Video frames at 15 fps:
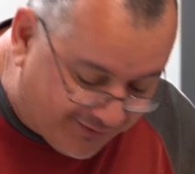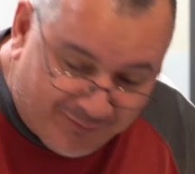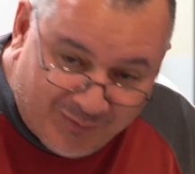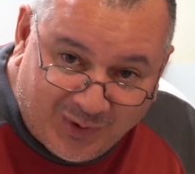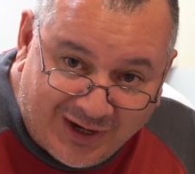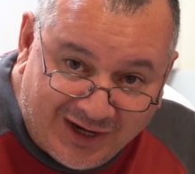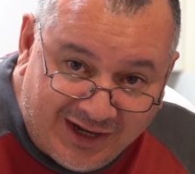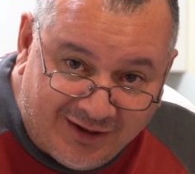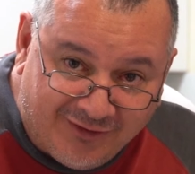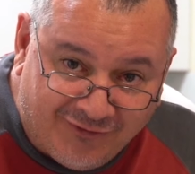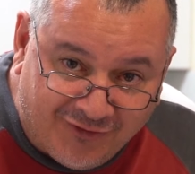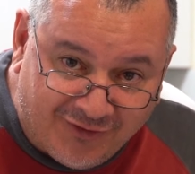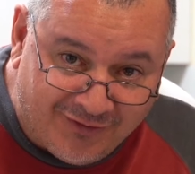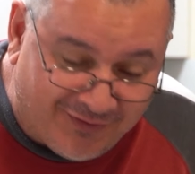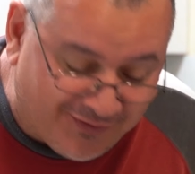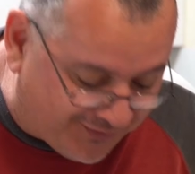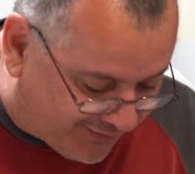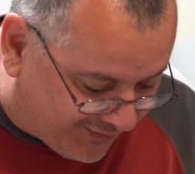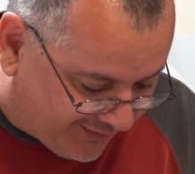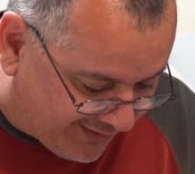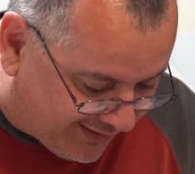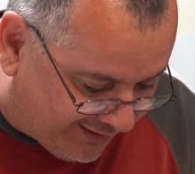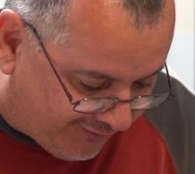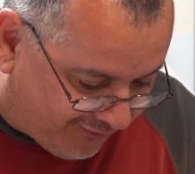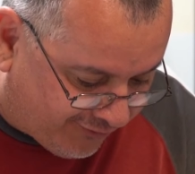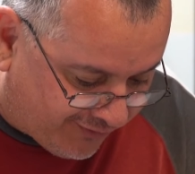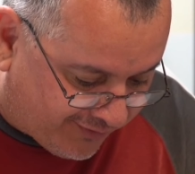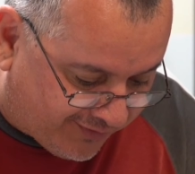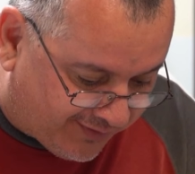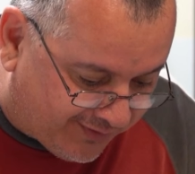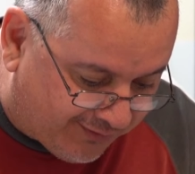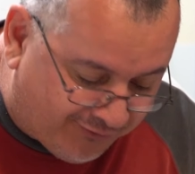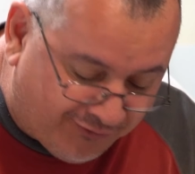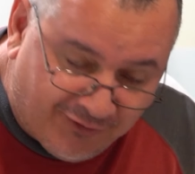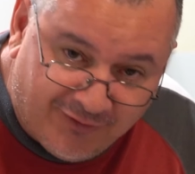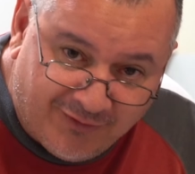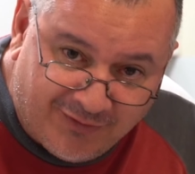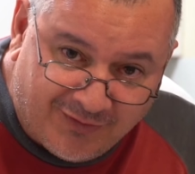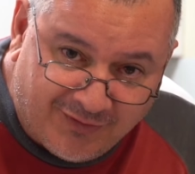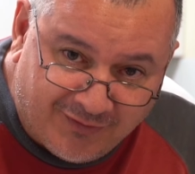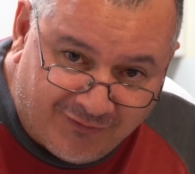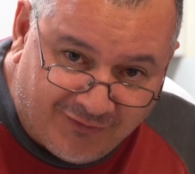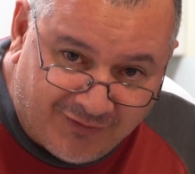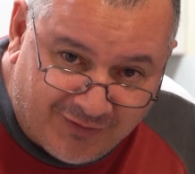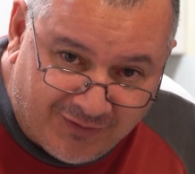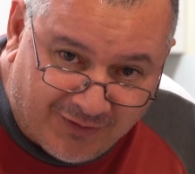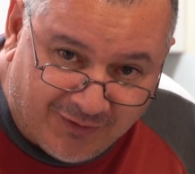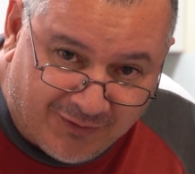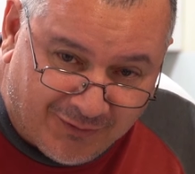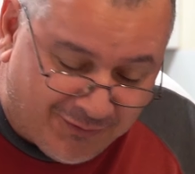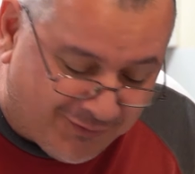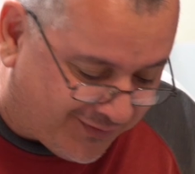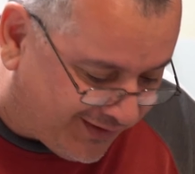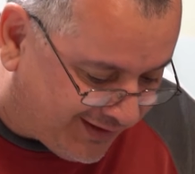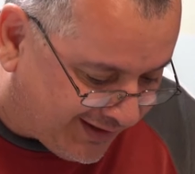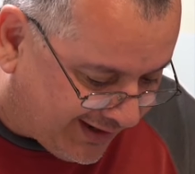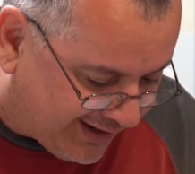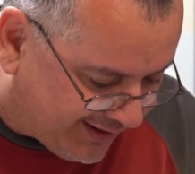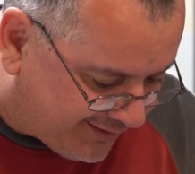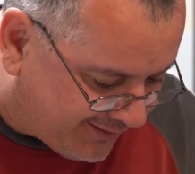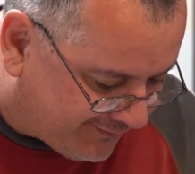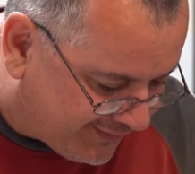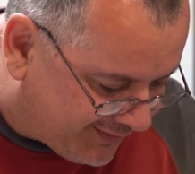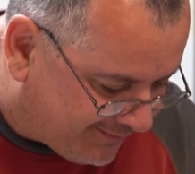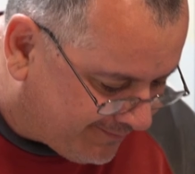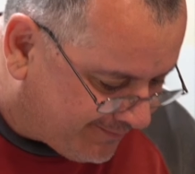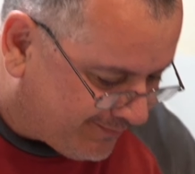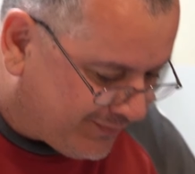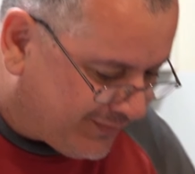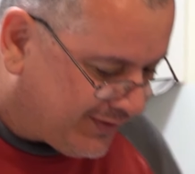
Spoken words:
there's plenty of juices in there. You should see the juice just oozing out of it.